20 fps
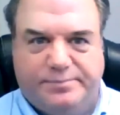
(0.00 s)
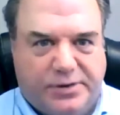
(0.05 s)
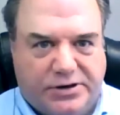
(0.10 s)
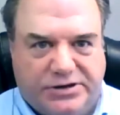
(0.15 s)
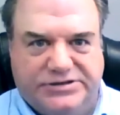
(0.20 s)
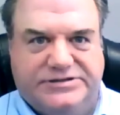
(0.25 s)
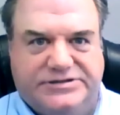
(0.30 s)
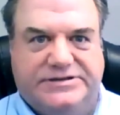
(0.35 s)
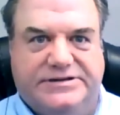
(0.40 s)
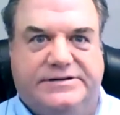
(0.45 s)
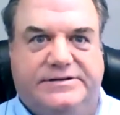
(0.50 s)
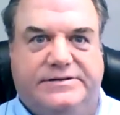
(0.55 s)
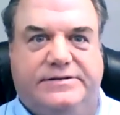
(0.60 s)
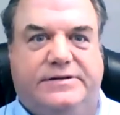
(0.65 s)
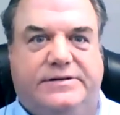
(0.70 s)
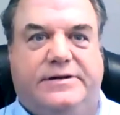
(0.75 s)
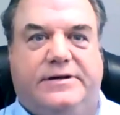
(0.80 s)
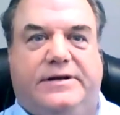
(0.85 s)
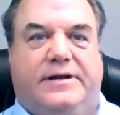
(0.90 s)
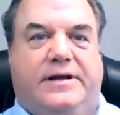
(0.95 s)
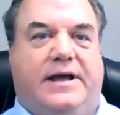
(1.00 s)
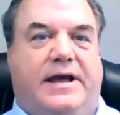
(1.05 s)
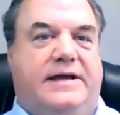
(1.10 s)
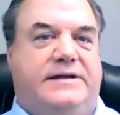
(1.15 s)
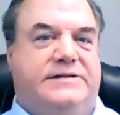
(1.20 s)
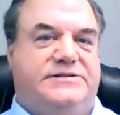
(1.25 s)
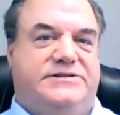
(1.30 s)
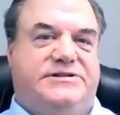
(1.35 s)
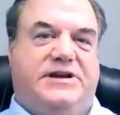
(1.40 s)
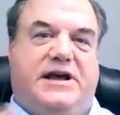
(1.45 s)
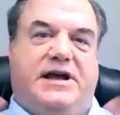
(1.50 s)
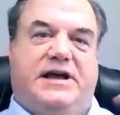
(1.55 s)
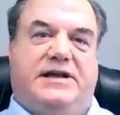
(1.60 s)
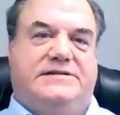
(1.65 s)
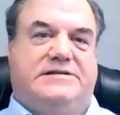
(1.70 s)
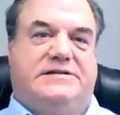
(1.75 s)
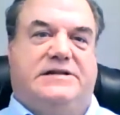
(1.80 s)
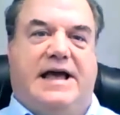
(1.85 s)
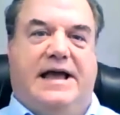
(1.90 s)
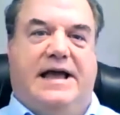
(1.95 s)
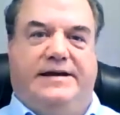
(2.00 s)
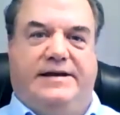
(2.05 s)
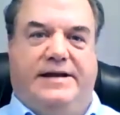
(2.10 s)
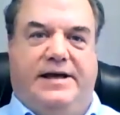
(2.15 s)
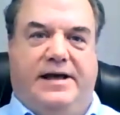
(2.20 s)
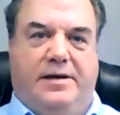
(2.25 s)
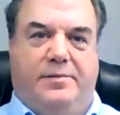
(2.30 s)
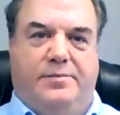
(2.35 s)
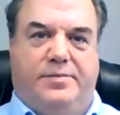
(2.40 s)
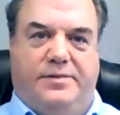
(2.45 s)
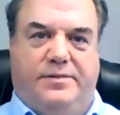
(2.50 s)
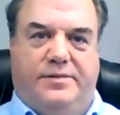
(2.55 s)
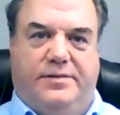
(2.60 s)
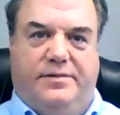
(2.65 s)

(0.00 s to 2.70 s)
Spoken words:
person and just lighten up